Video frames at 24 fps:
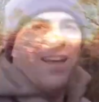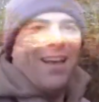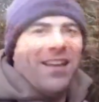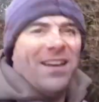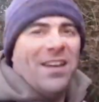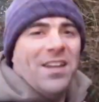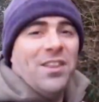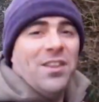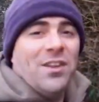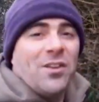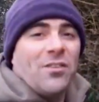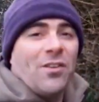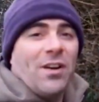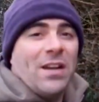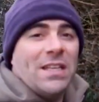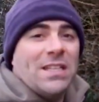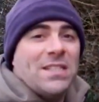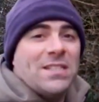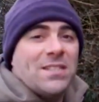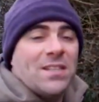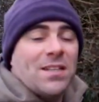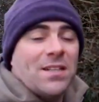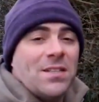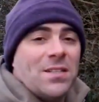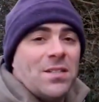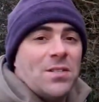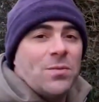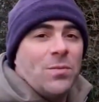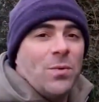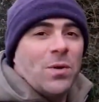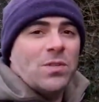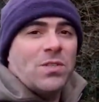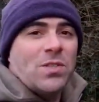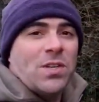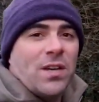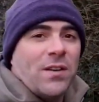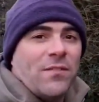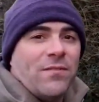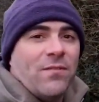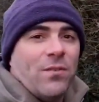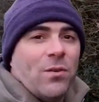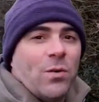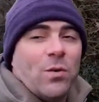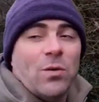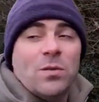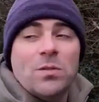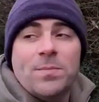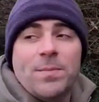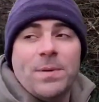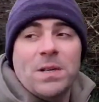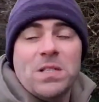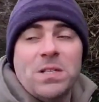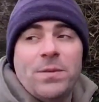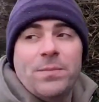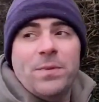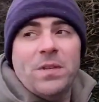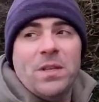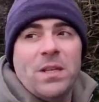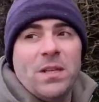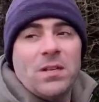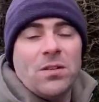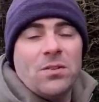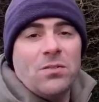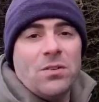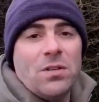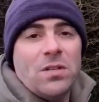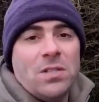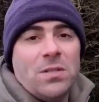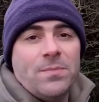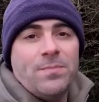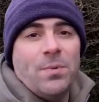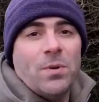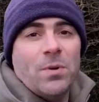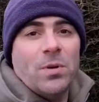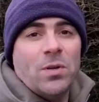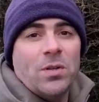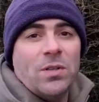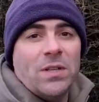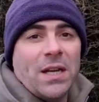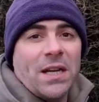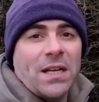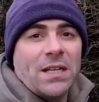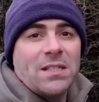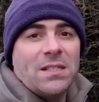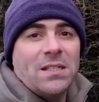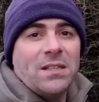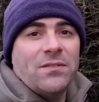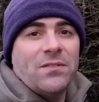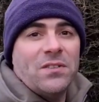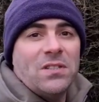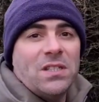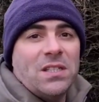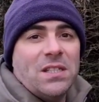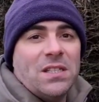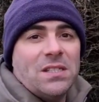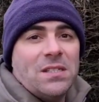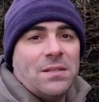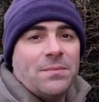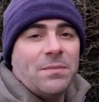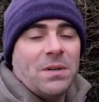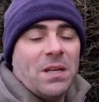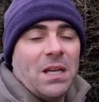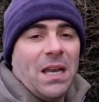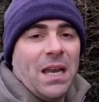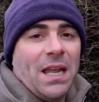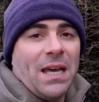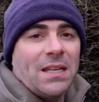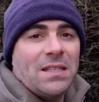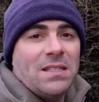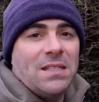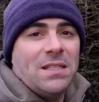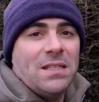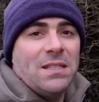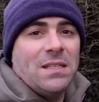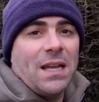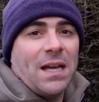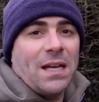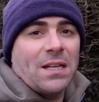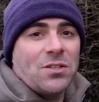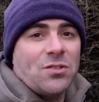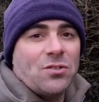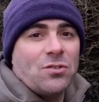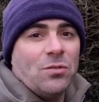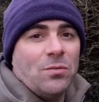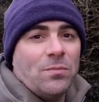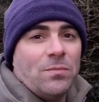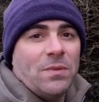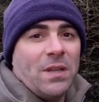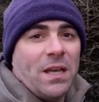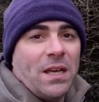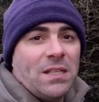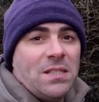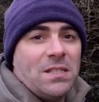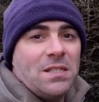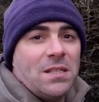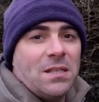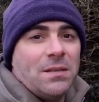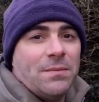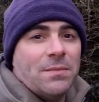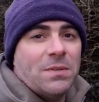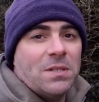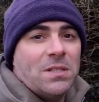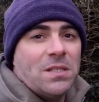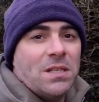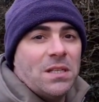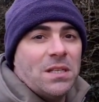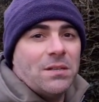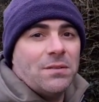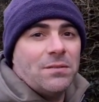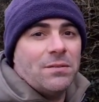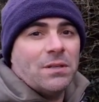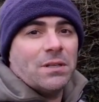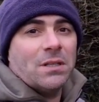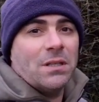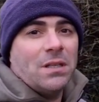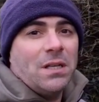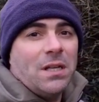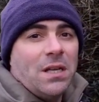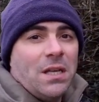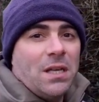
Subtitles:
Another great sign to watch out for, especially with the increased bird activity, is them collecting natural nesting material.